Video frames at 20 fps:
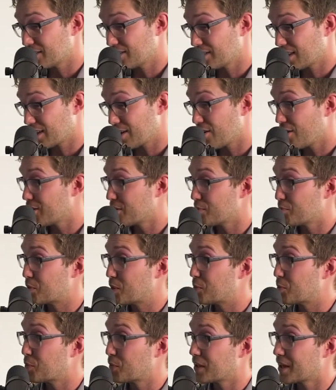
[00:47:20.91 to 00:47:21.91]
because like all the
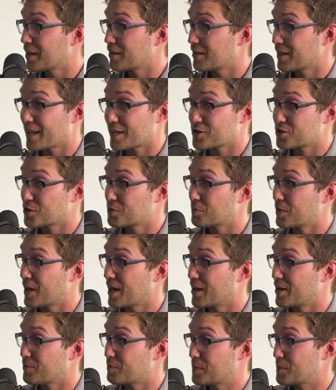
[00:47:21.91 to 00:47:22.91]
people we get lectured
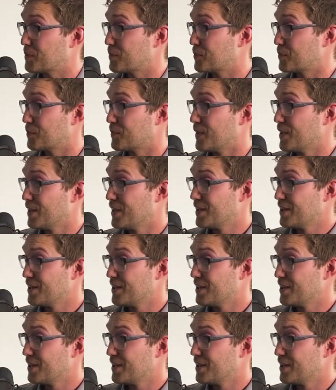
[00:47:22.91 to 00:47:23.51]
by are people who